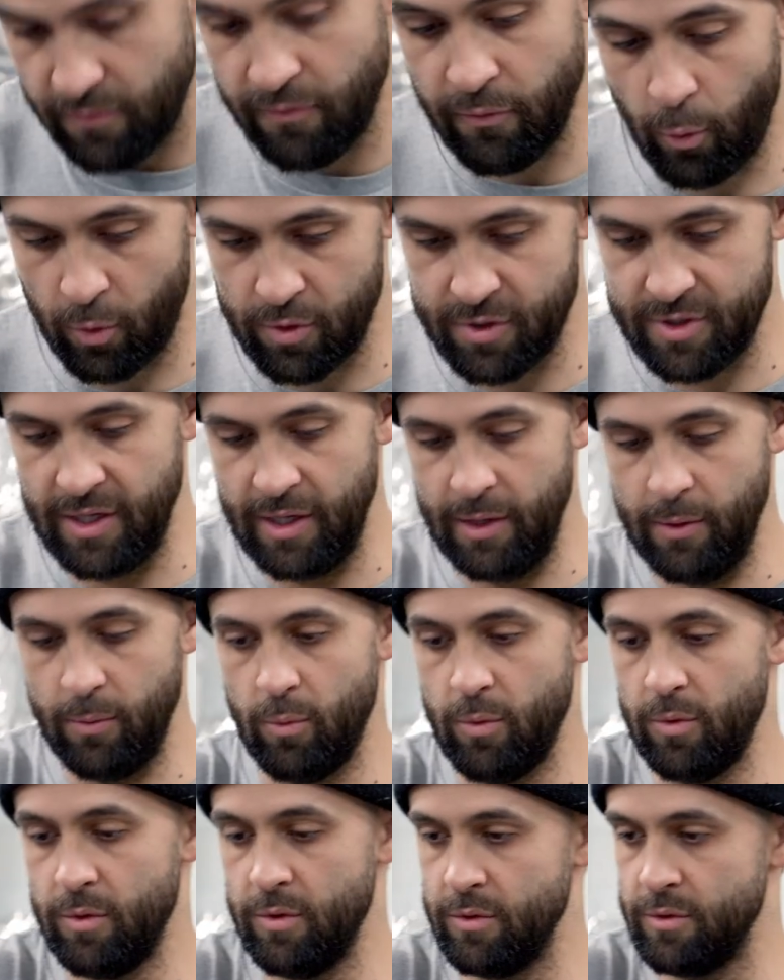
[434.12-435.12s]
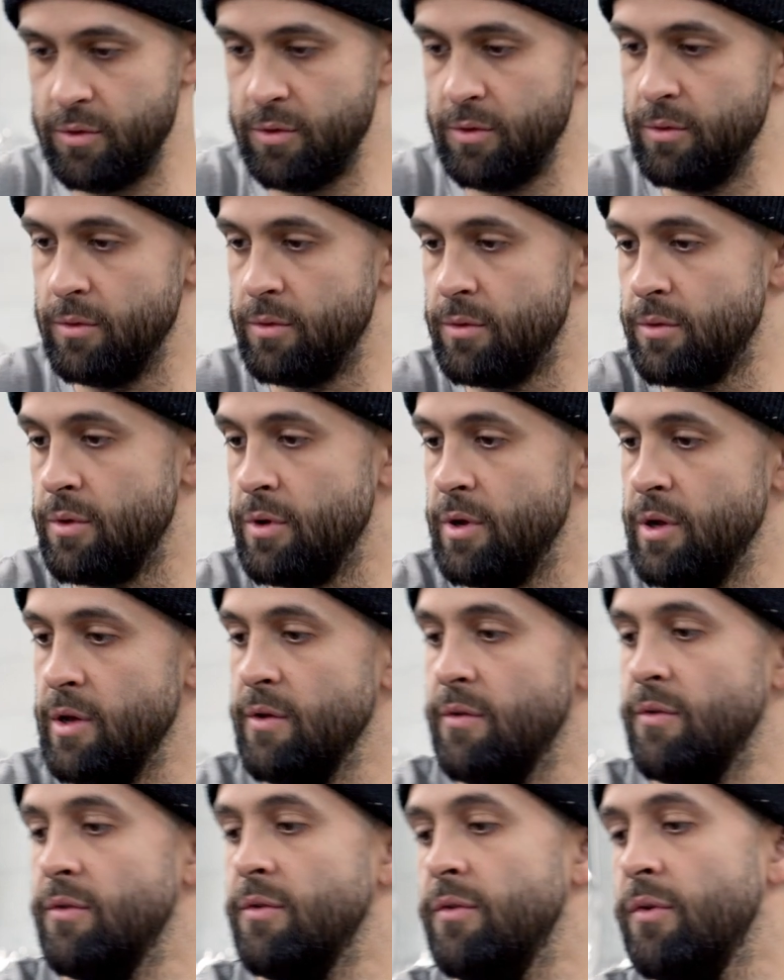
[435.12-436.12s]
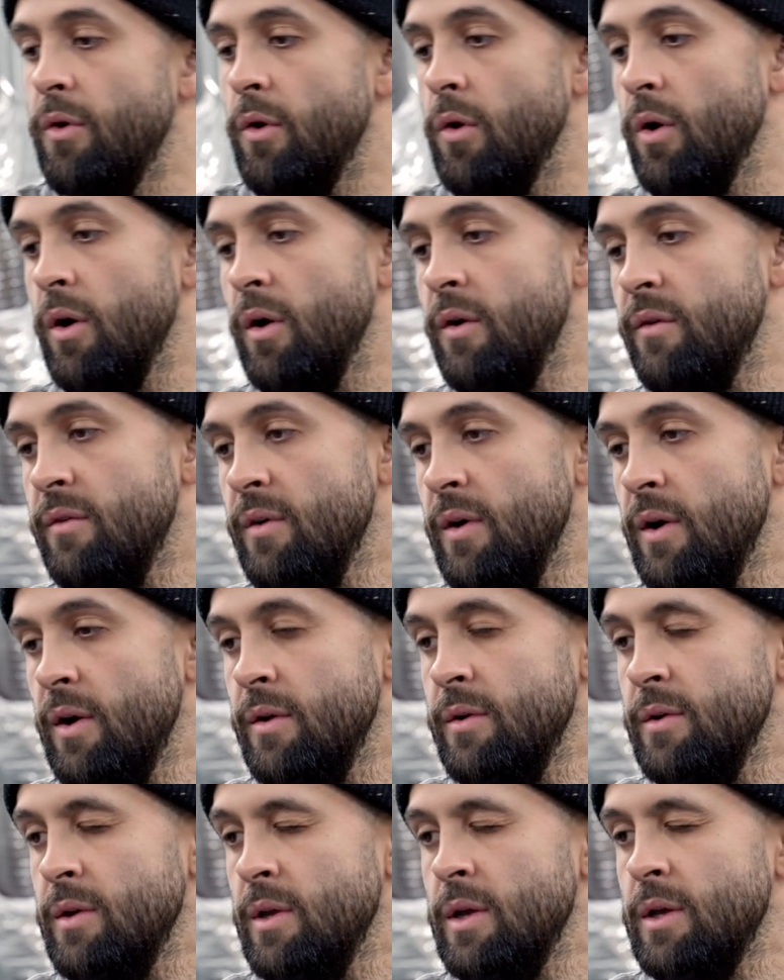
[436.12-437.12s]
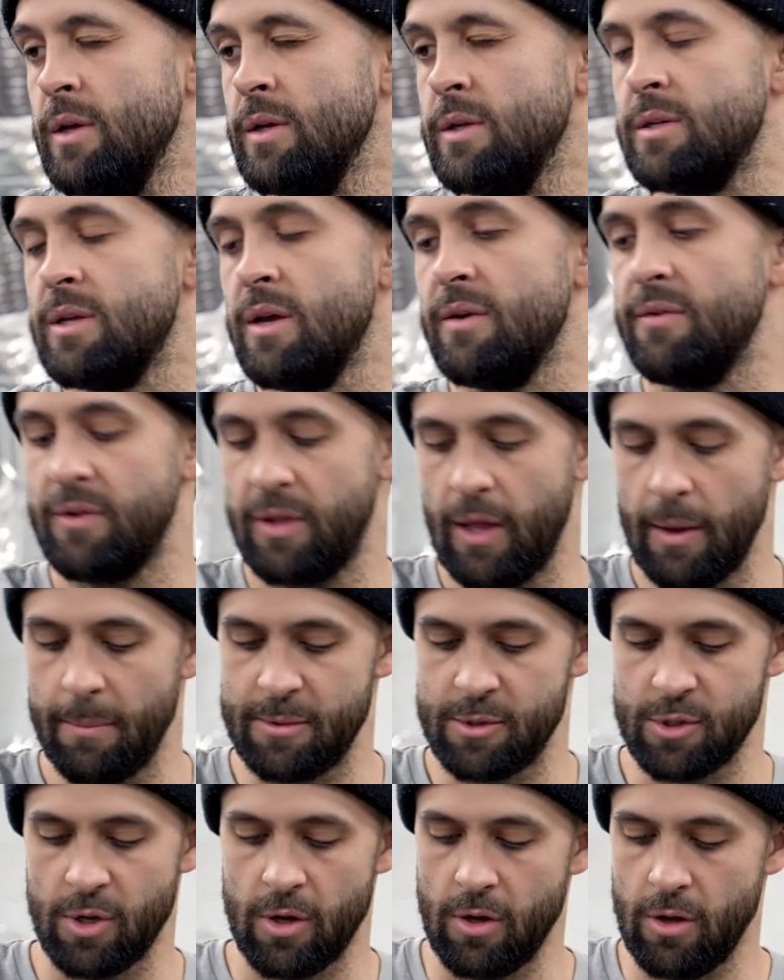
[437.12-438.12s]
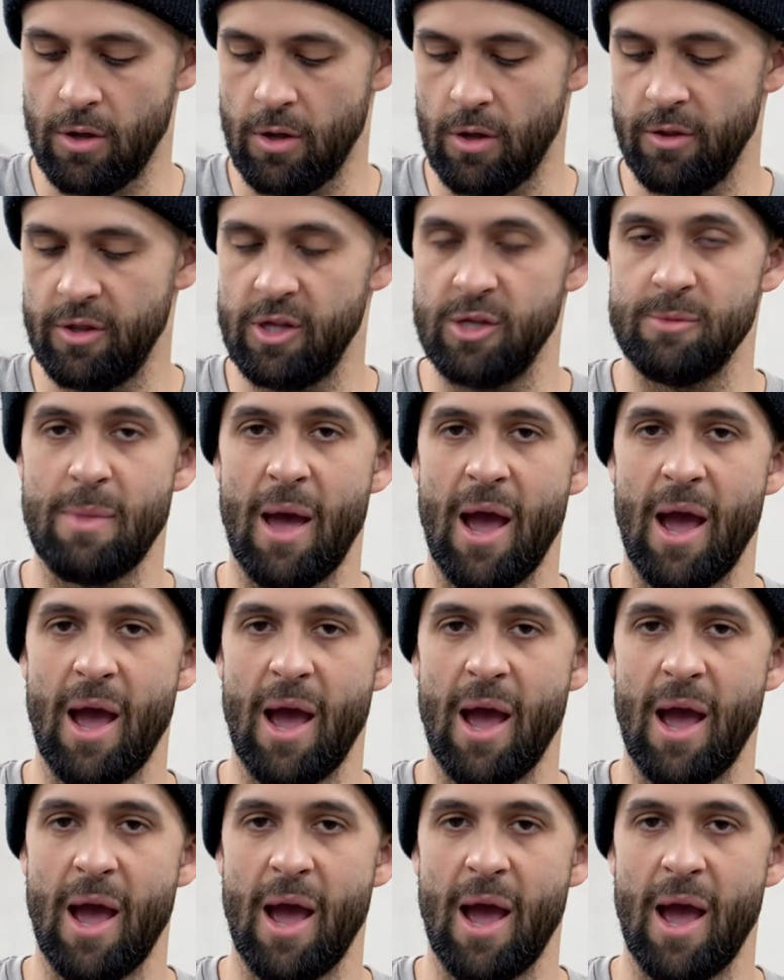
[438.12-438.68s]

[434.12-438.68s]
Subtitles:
14, 1, 2, 3, 4, 7. Yep, it's all these